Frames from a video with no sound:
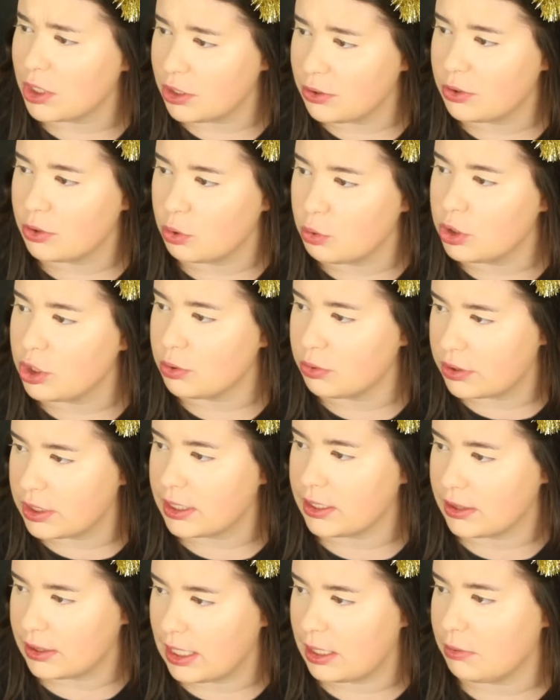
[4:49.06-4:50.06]
do you
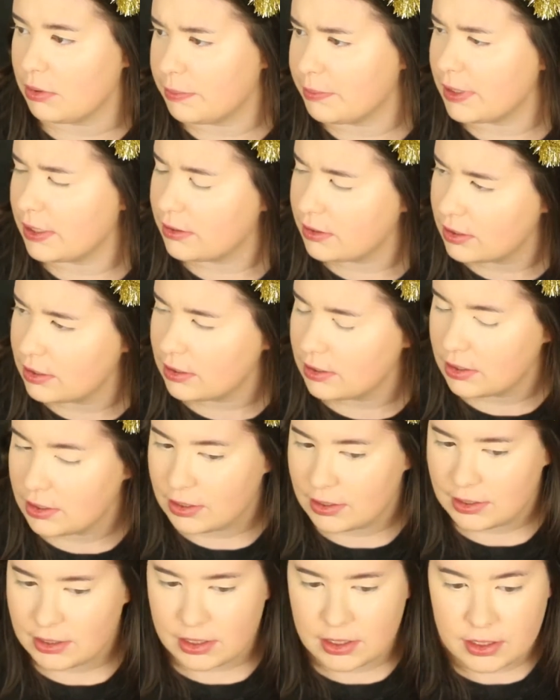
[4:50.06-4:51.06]
think they would be? No, I
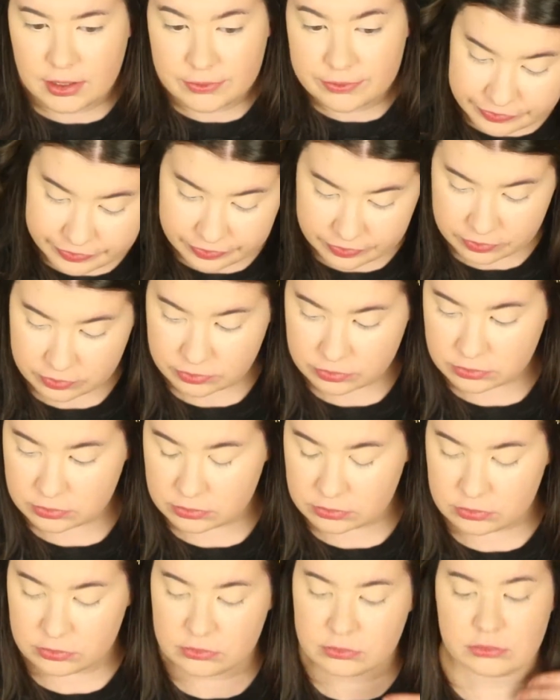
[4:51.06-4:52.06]
understand. On one
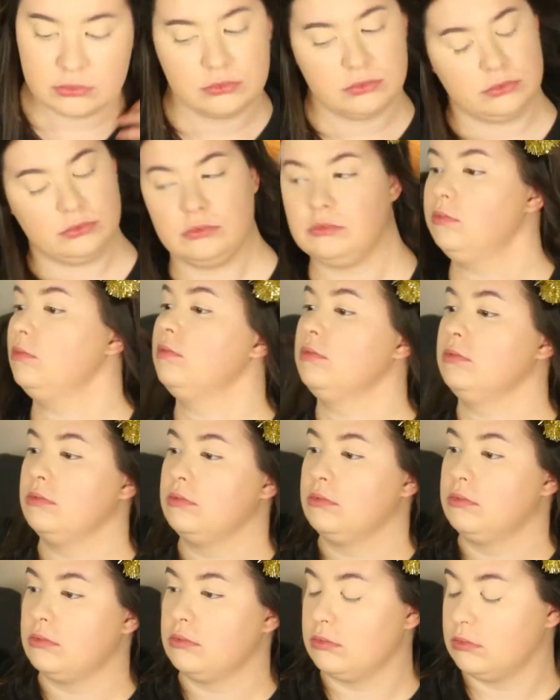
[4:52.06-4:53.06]
hand, very,
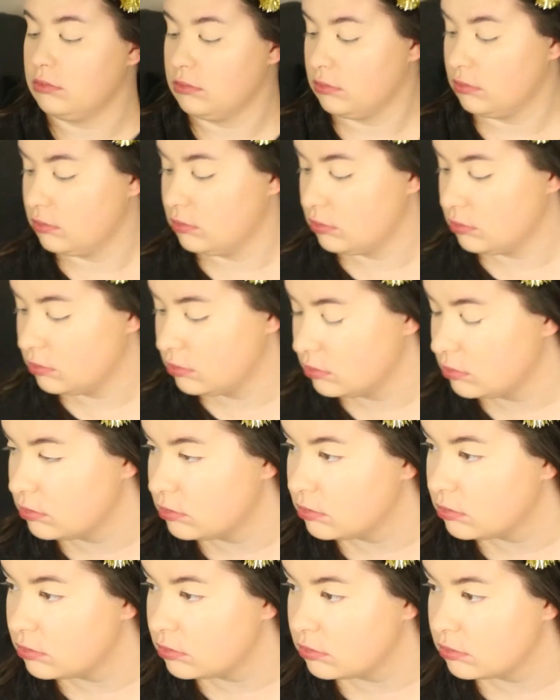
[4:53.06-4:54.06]
like, affectionate
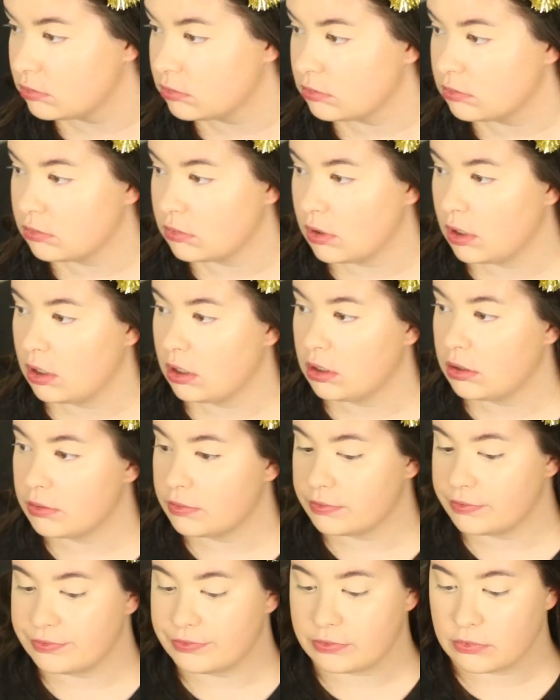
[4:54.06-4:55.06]
and
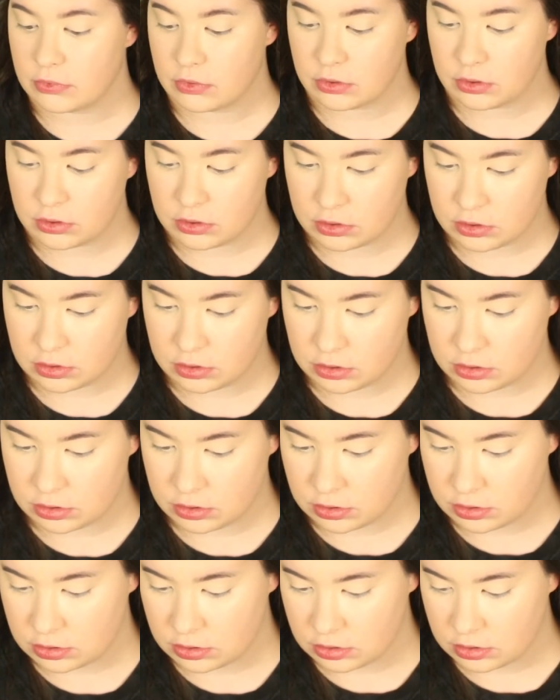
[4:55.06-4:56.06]
sweet, but then also
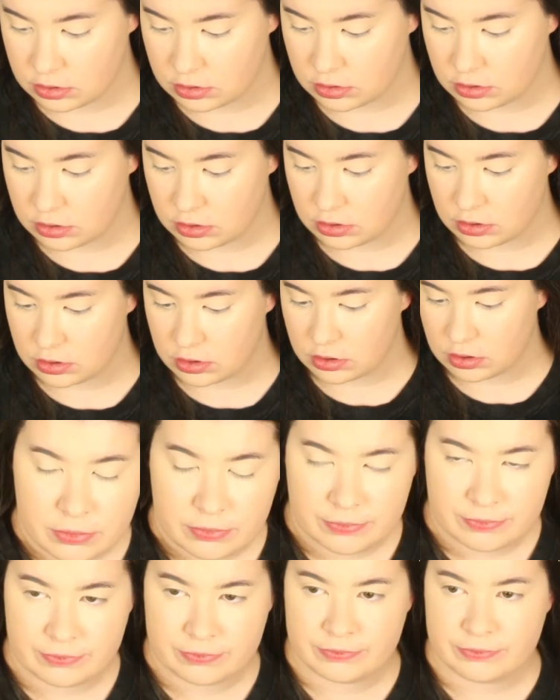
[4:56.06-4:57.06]
very combative.
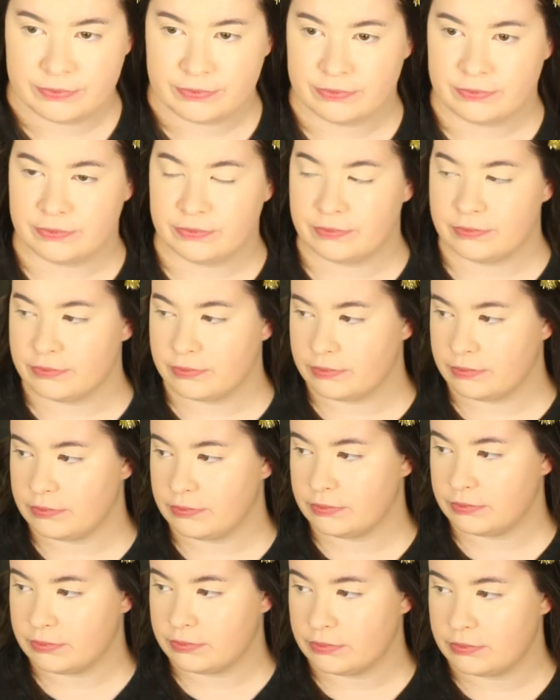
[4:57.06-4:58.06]
In my mind, Whitney
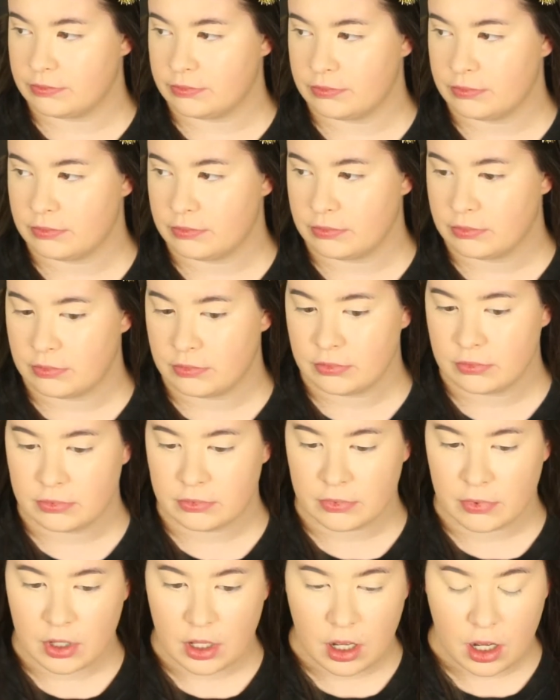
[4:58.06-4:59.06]
Houston is coming
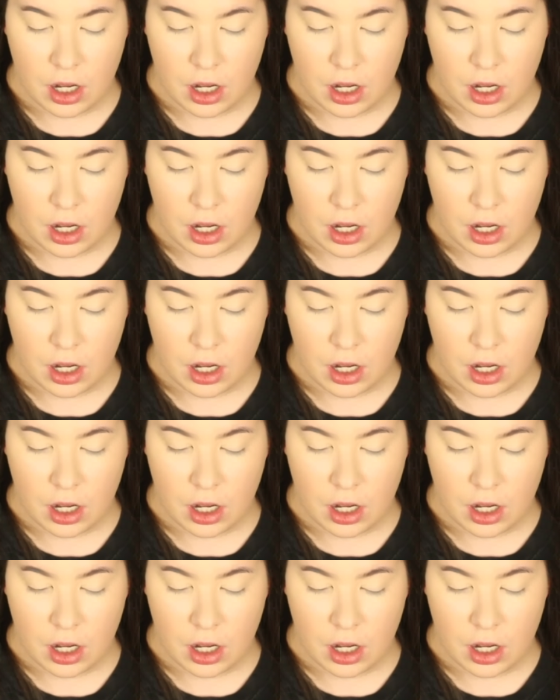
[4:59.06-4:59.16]
up.